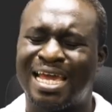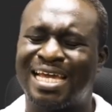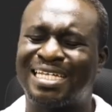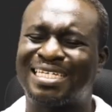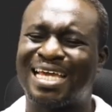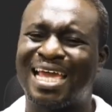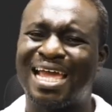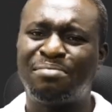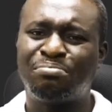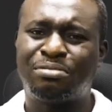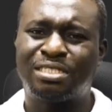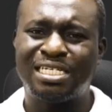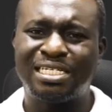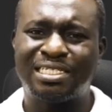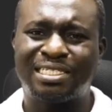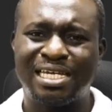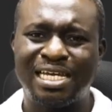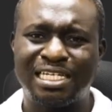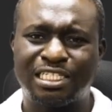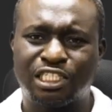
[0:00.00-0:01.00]
It
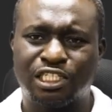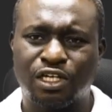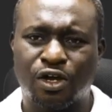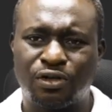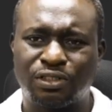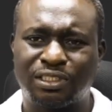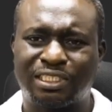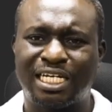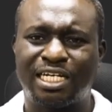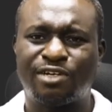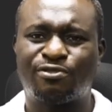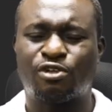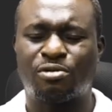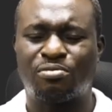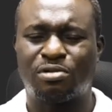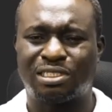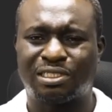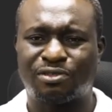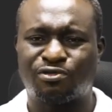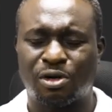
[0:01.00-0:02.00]
empties its content
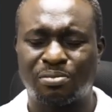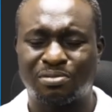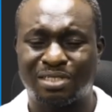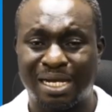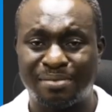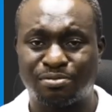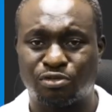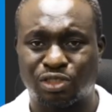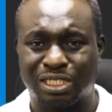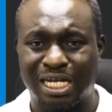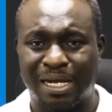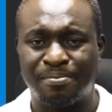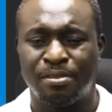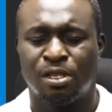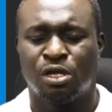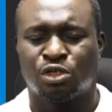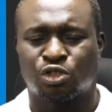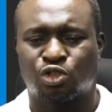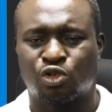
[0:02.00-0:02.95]
from, the, from time to time.